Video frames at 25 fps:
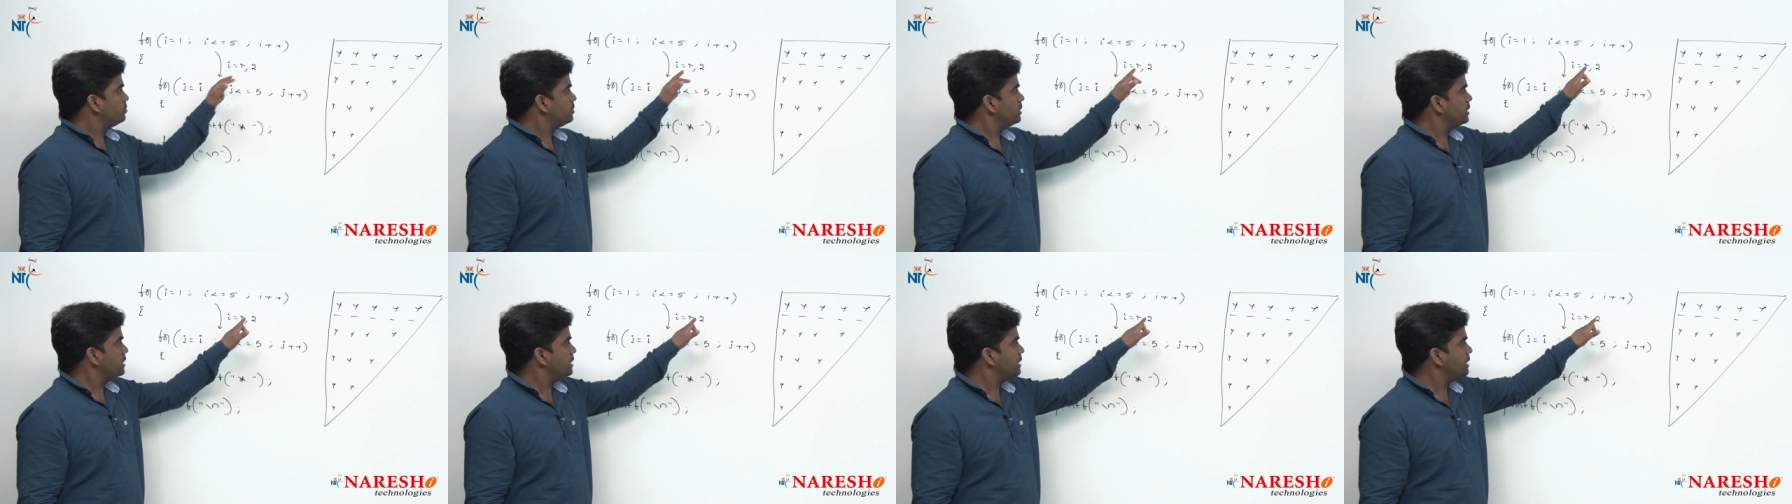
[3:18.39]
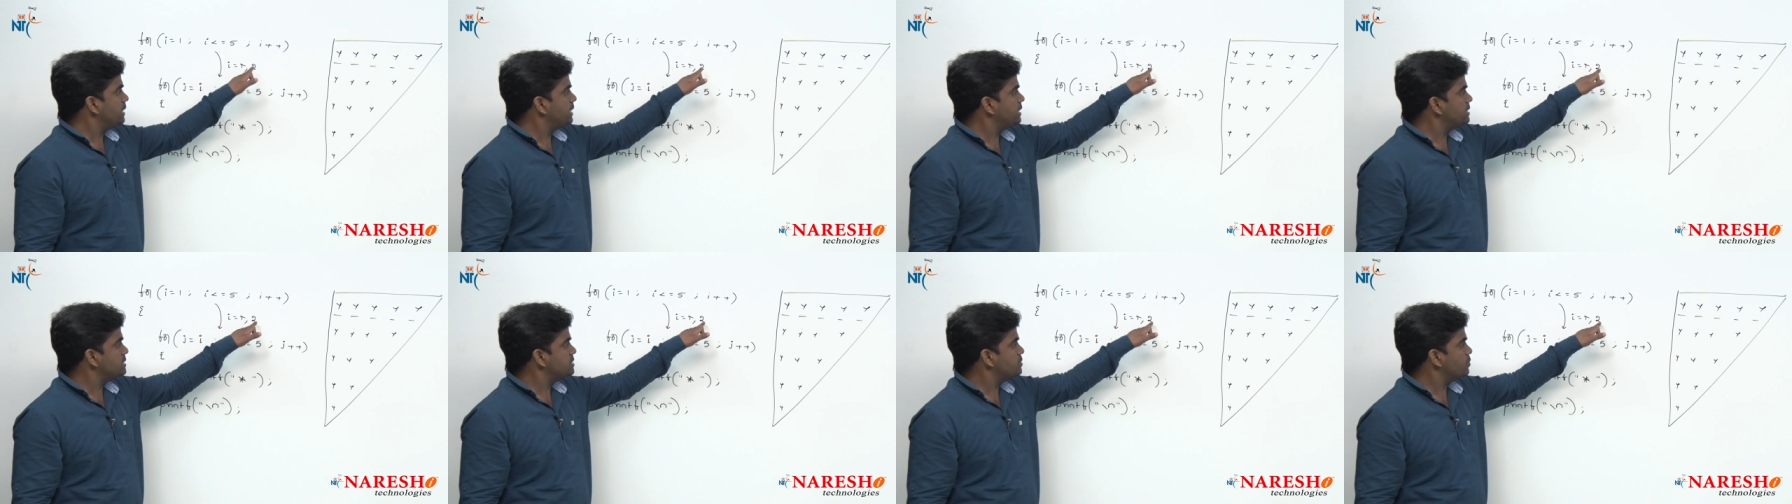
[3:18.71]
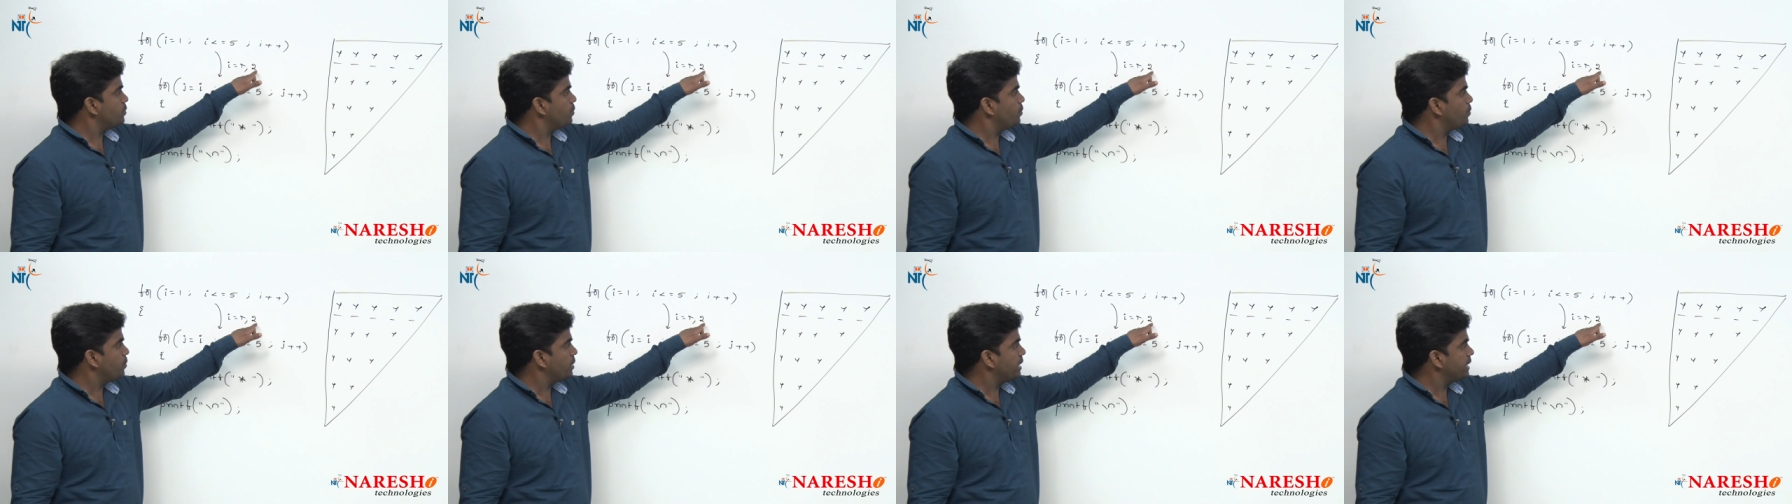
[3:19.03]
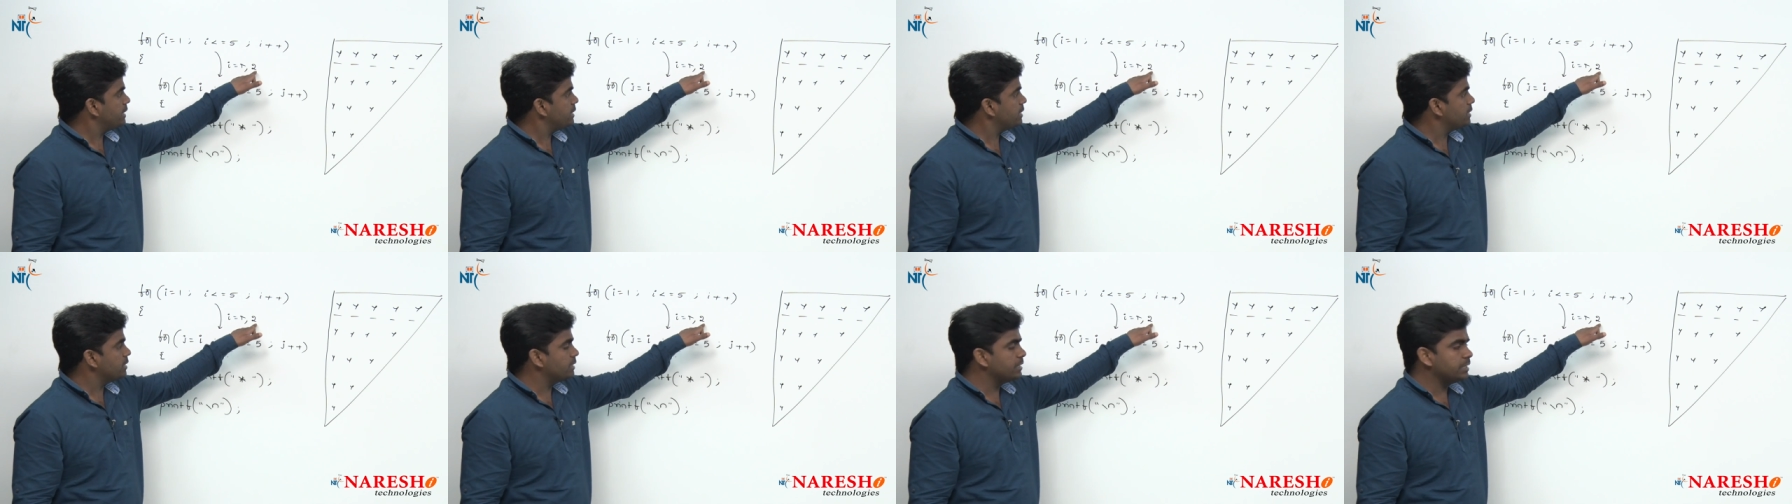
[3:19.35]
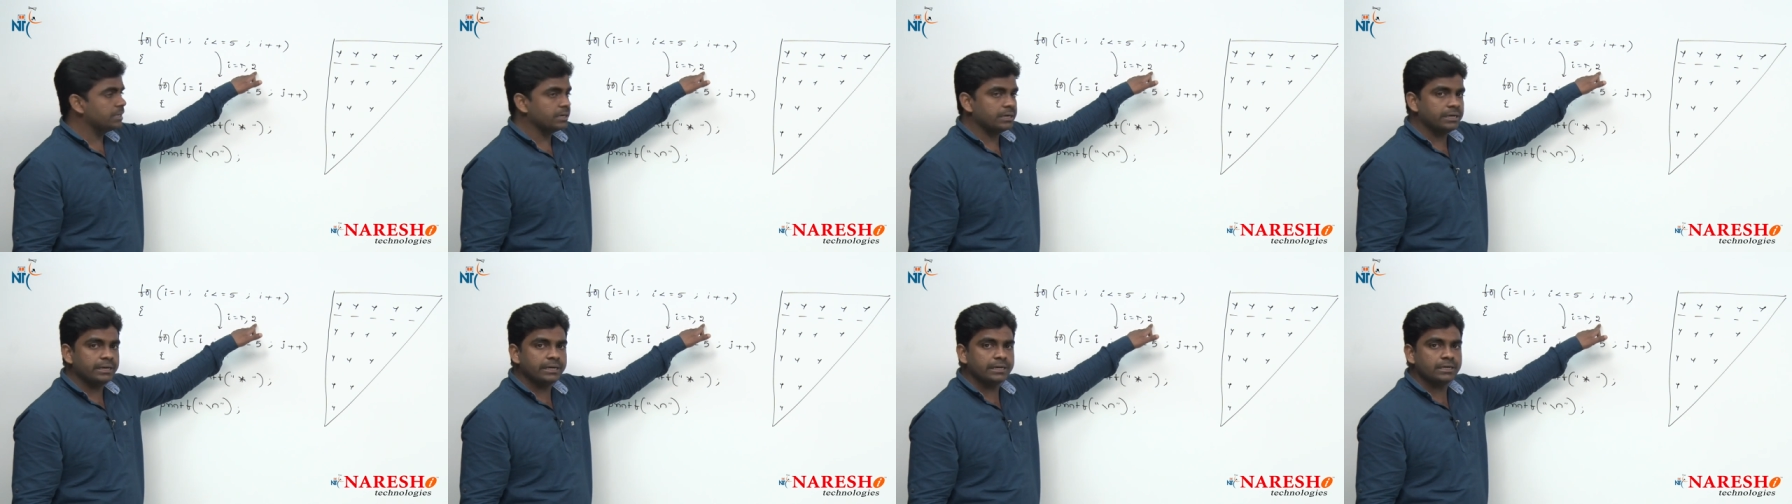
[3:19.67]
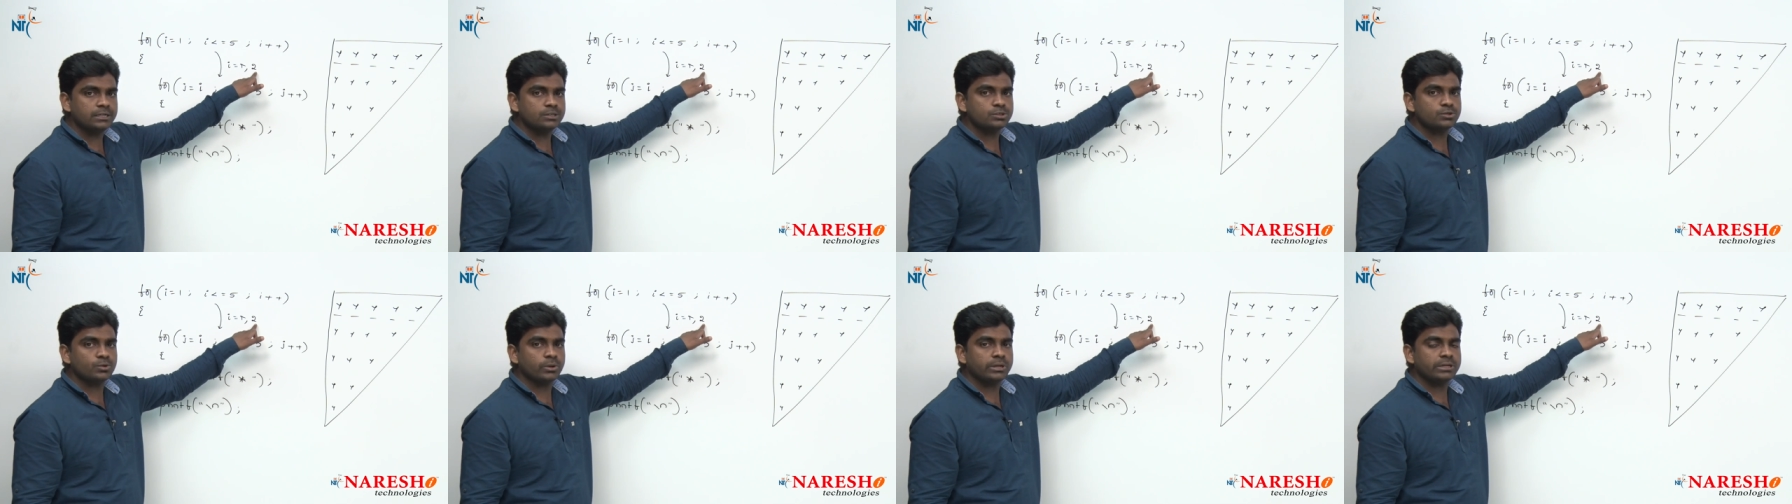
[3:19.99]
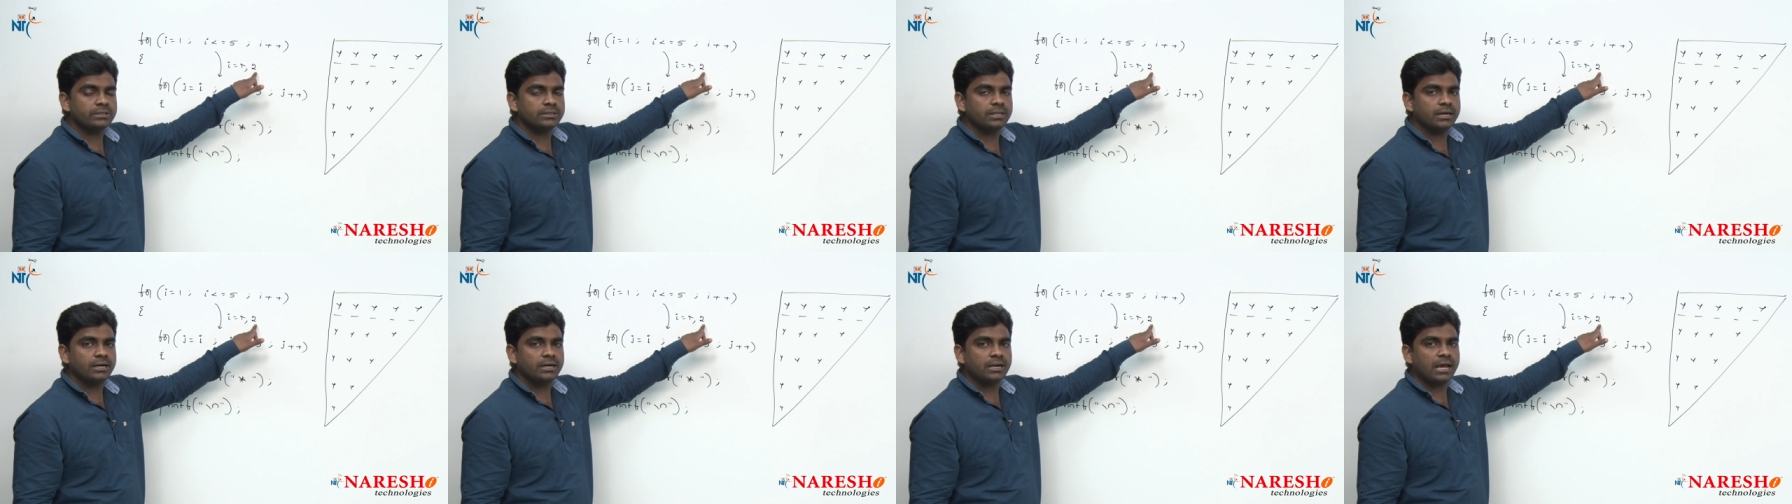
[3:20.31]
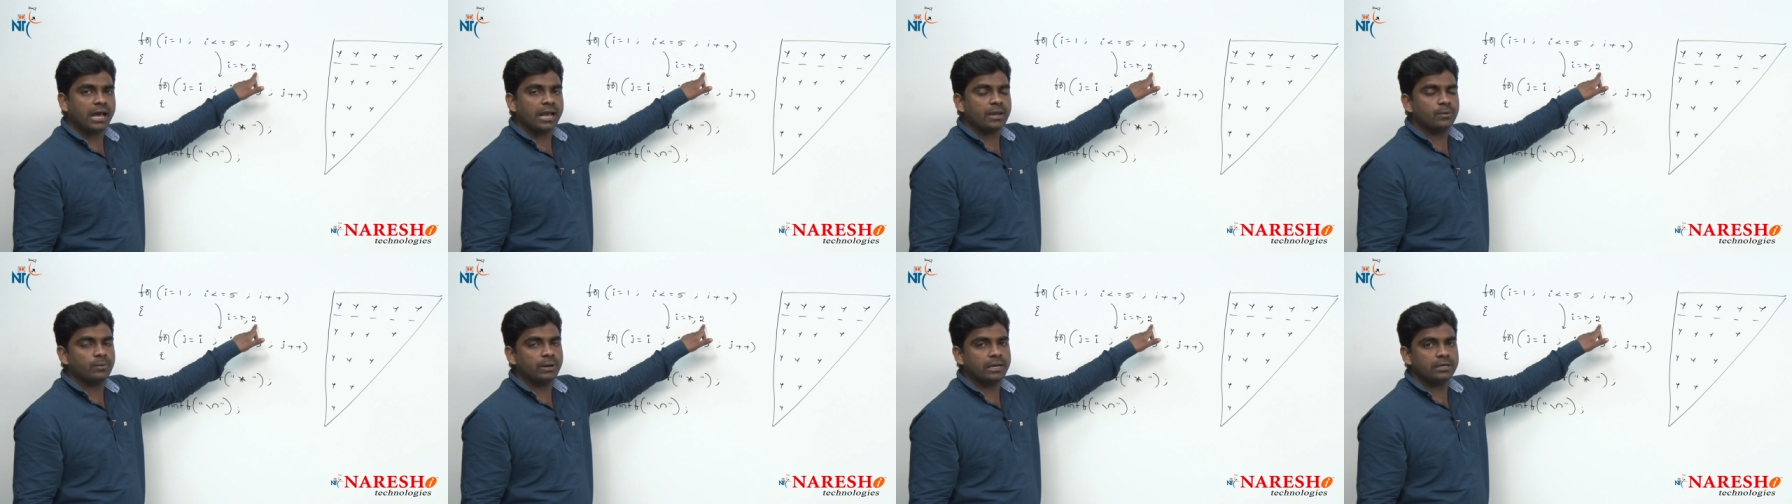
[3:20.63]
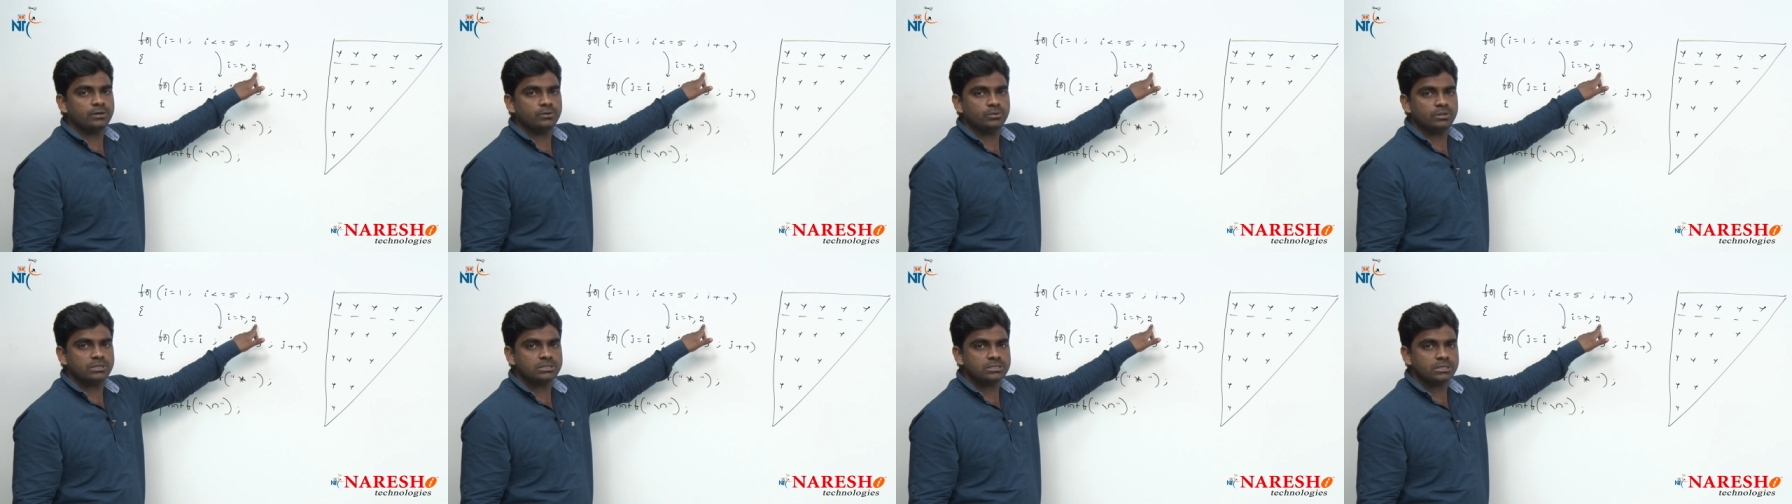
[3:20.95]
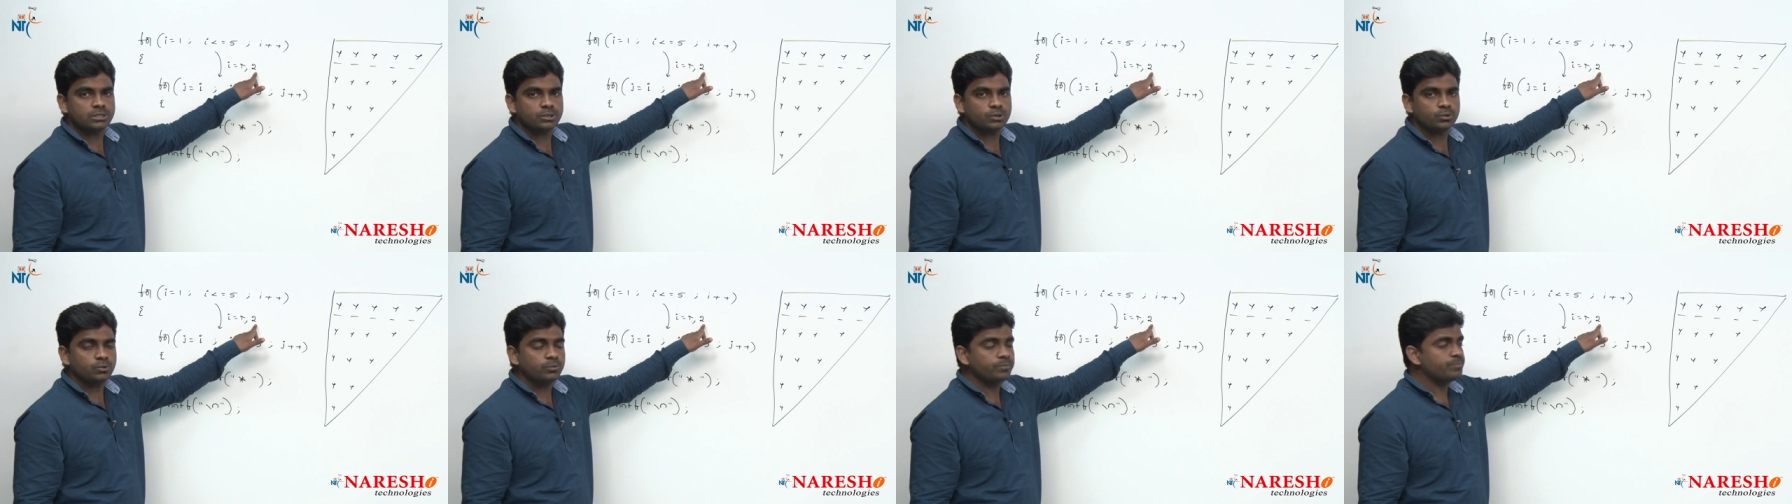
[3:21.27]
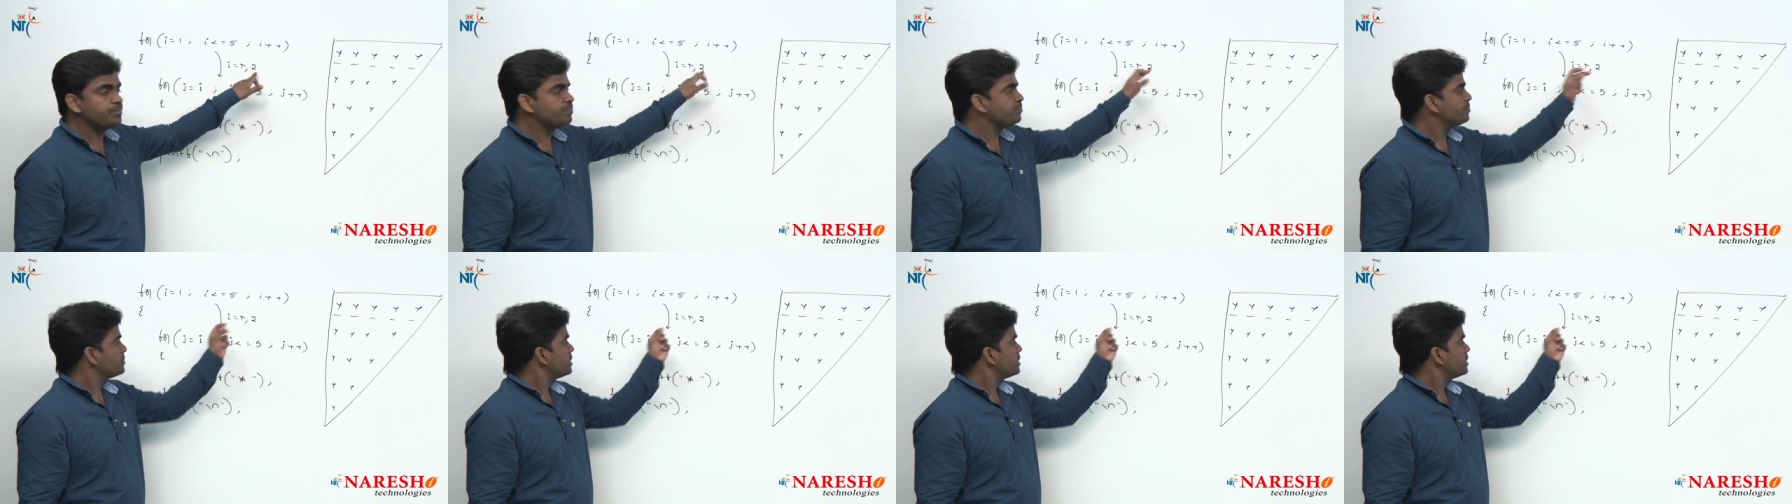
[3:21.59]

Here it is very clearly, it is showing that I value is a 2.